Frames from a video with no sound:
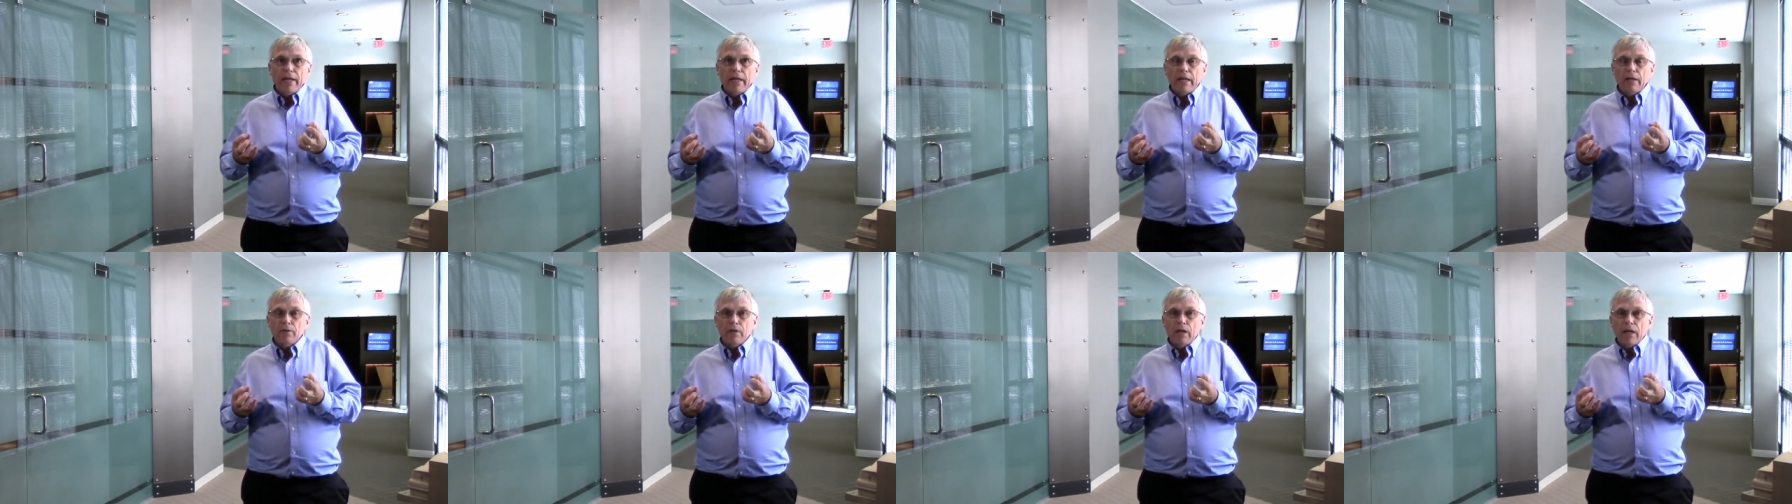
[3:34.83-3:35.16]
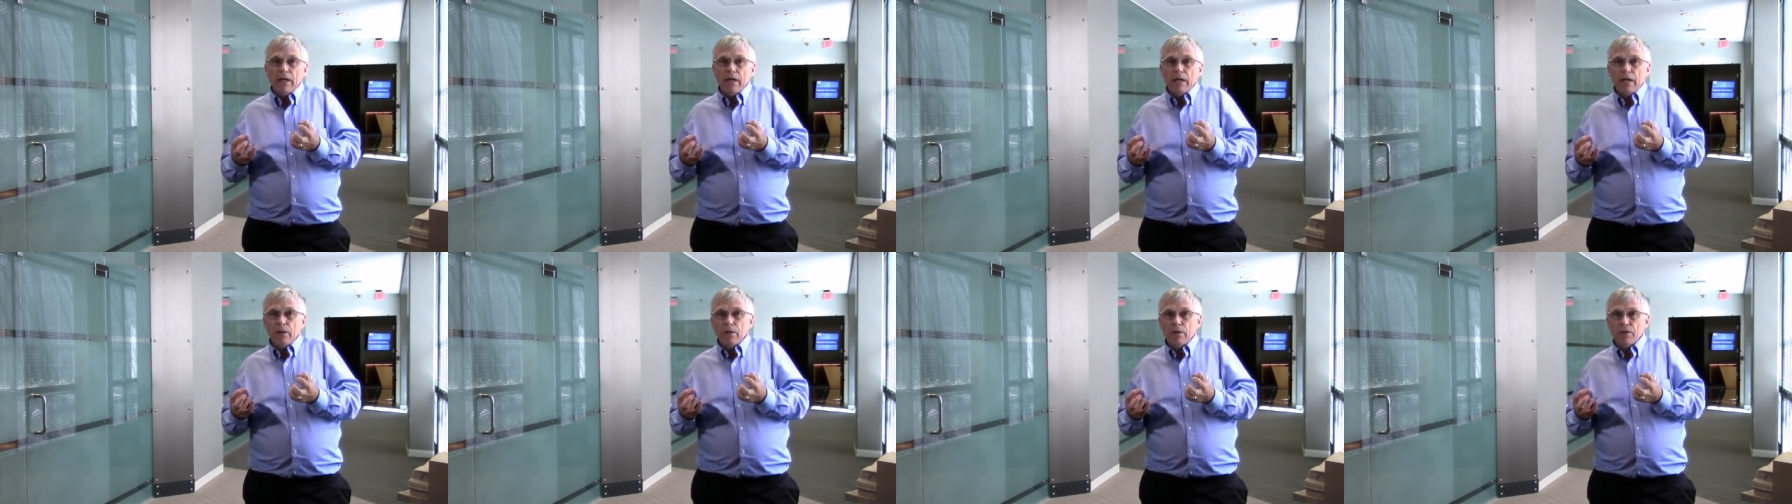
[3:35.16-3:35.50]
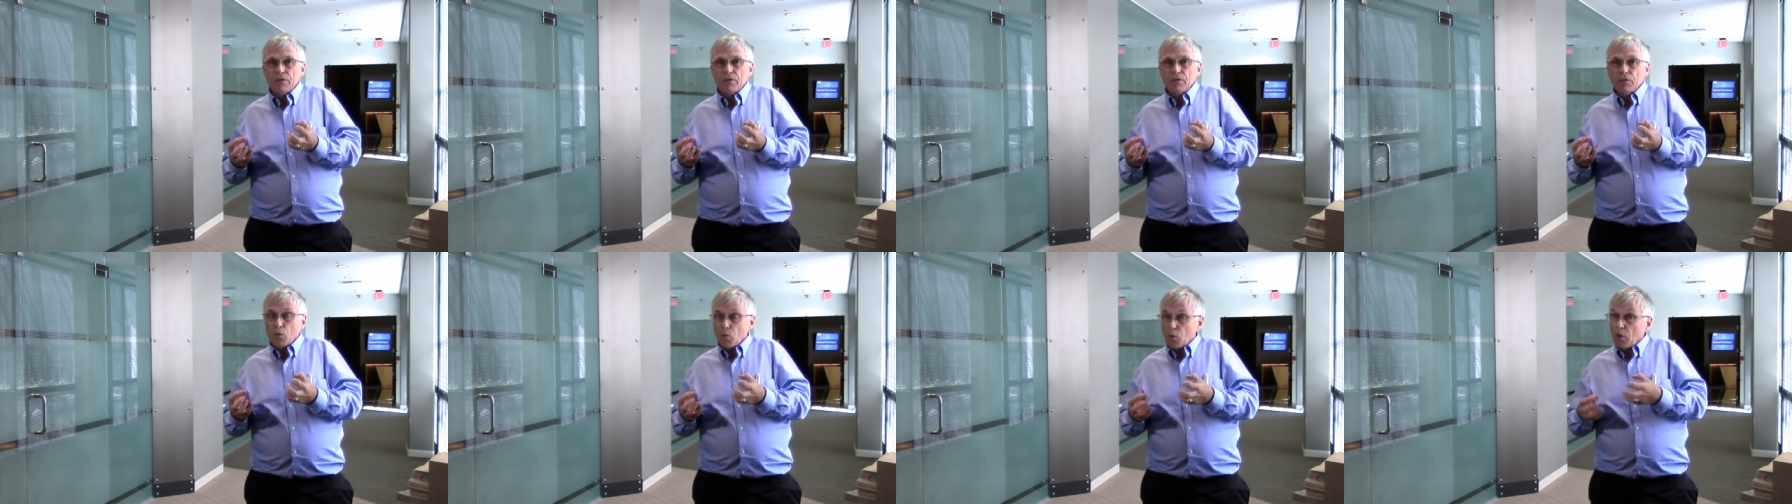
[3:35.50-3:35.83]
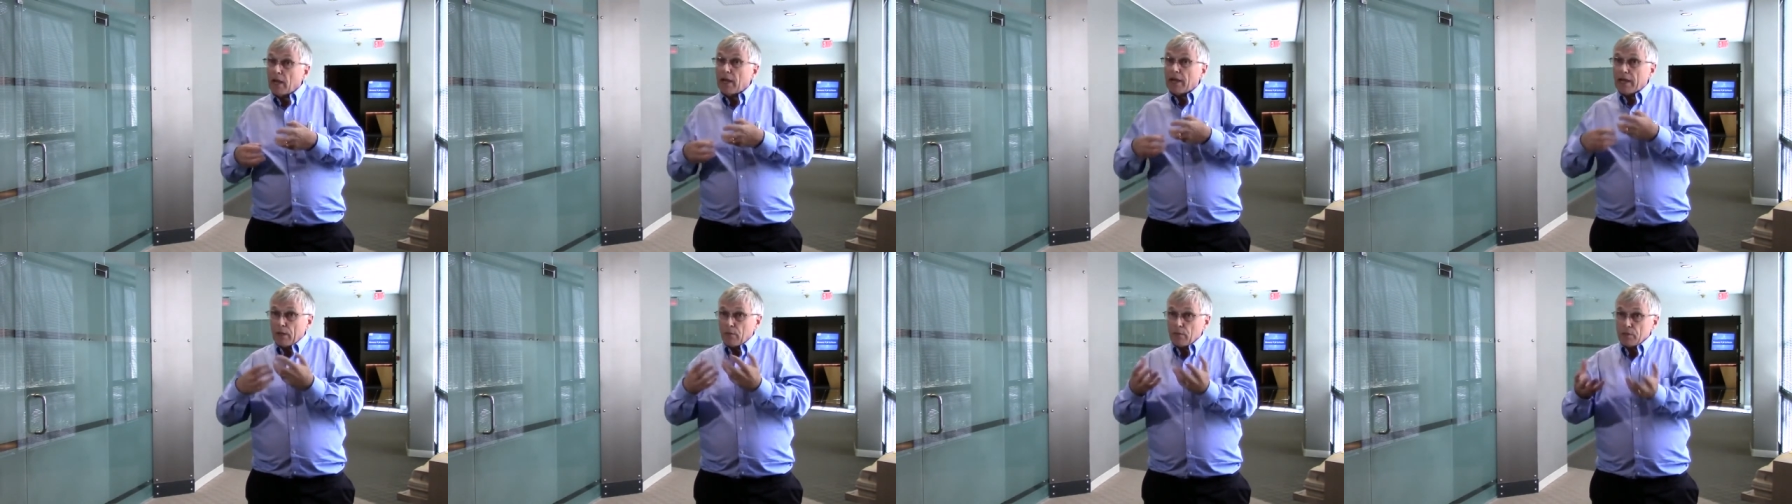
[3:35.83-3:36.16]
allow us or
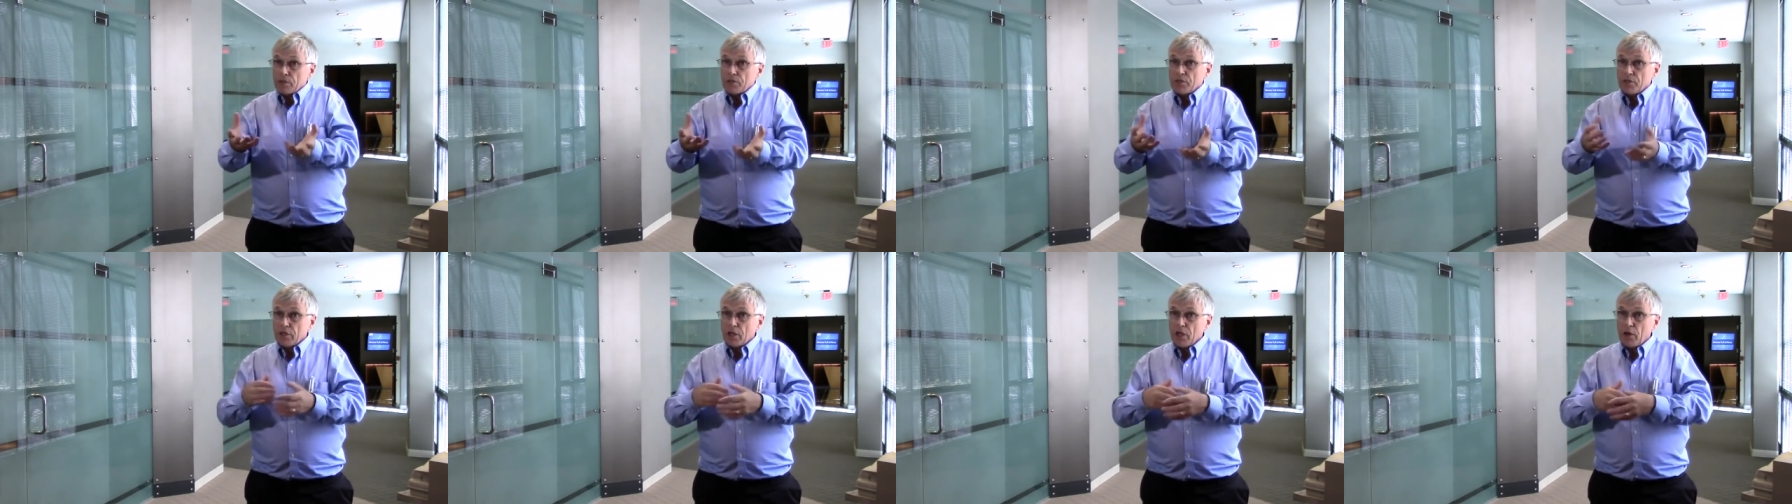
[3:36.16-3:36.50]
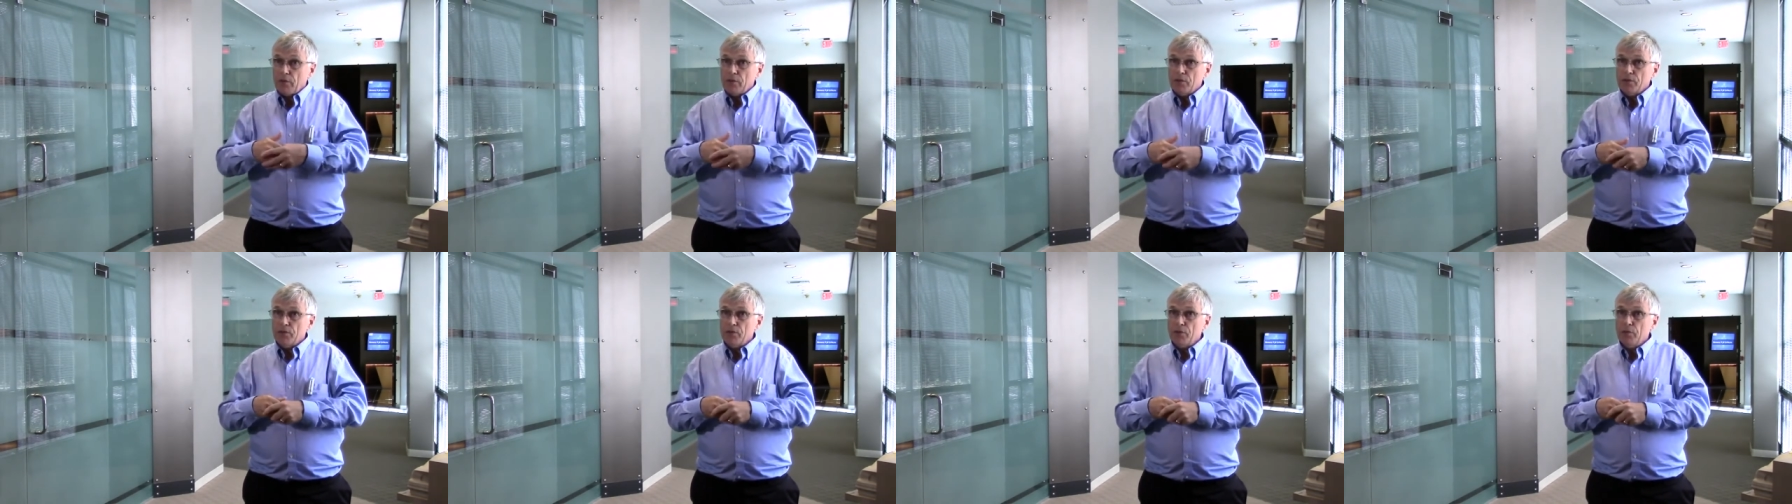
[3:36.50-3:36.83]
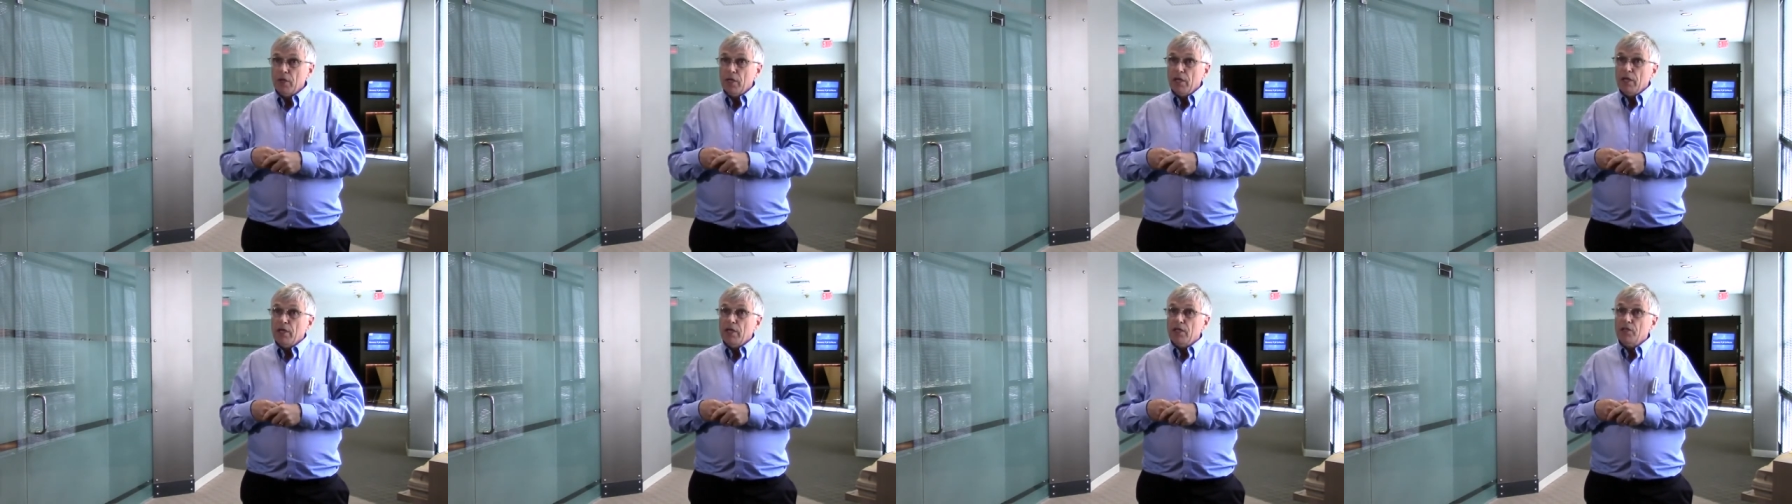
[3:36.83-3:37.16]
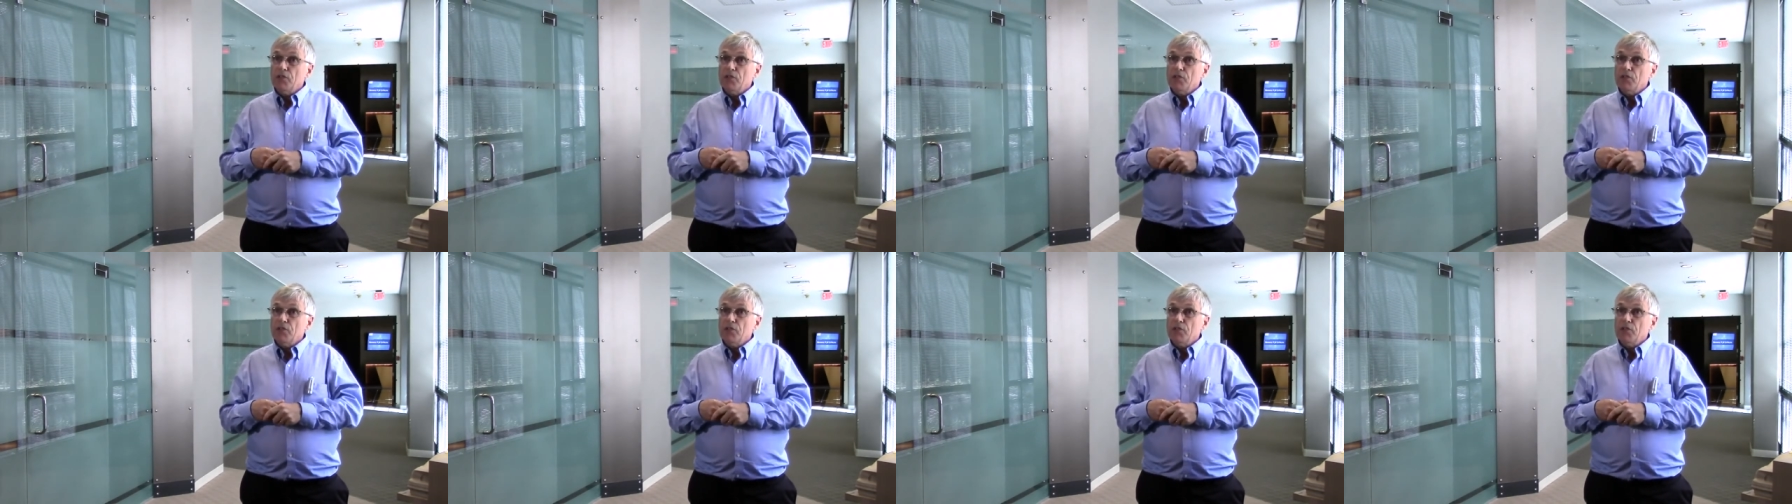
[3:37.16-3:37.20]
will allow us to go into